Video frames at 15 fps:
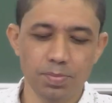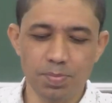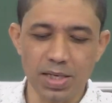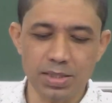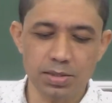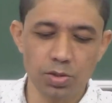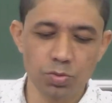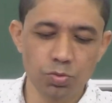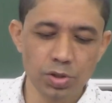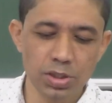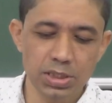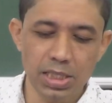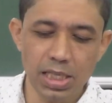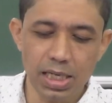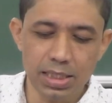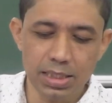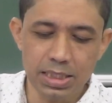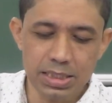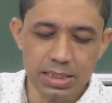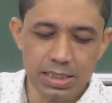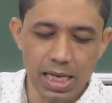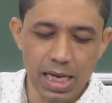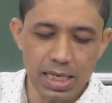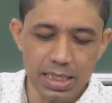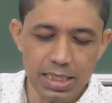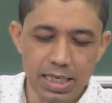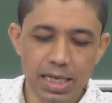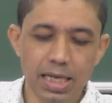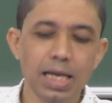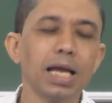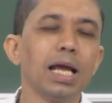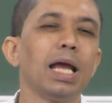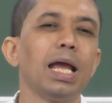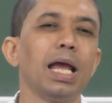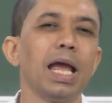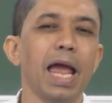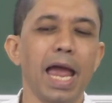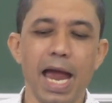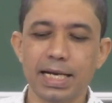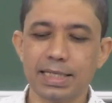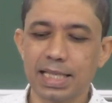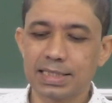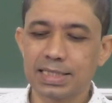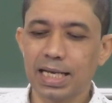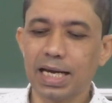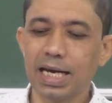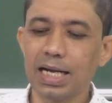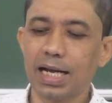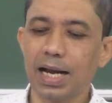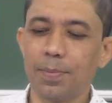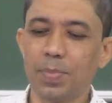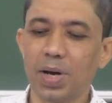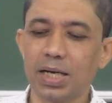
person who is there this side and the second number